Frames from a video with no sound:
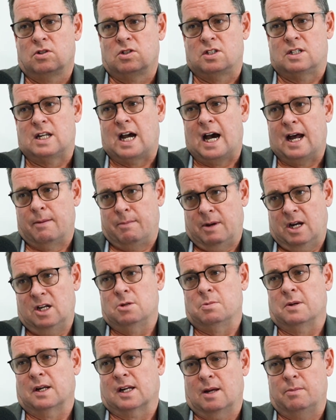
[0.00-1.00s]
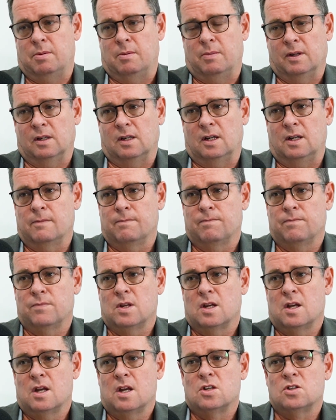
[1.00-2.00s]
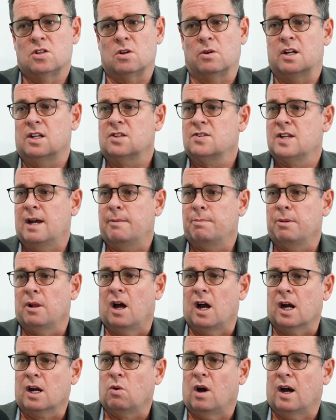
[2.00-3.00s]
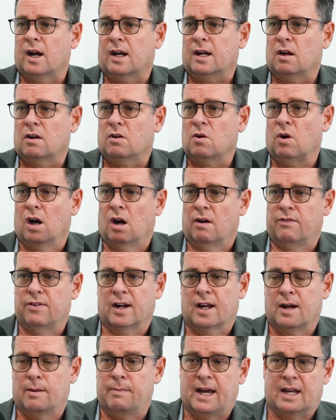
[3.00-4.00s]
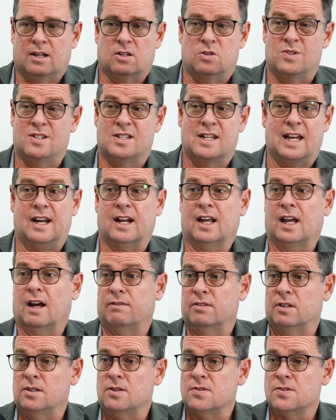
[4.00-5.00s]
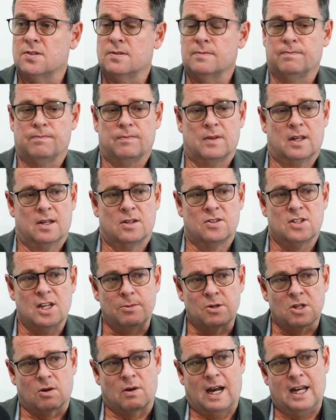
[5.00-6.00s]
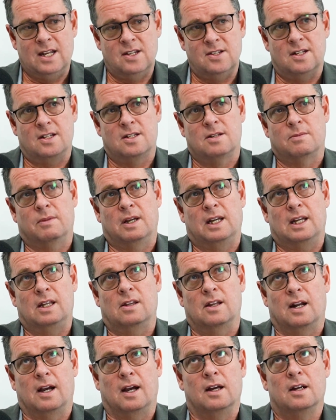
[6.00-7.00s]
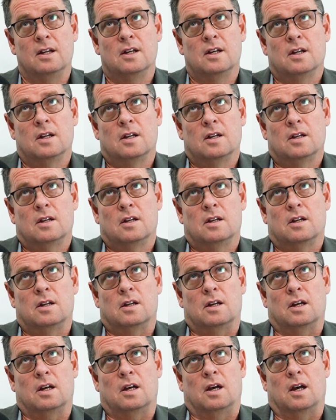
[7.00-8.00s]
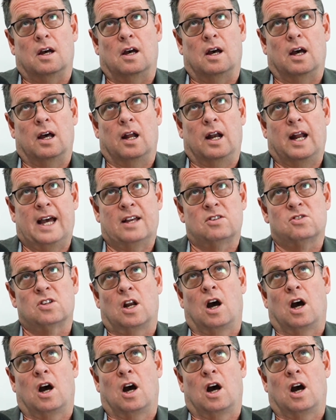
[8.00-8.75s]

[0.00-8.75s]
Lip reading: data management capability. So an example I quite often come back to is data governance. It seems crazy to me that an asset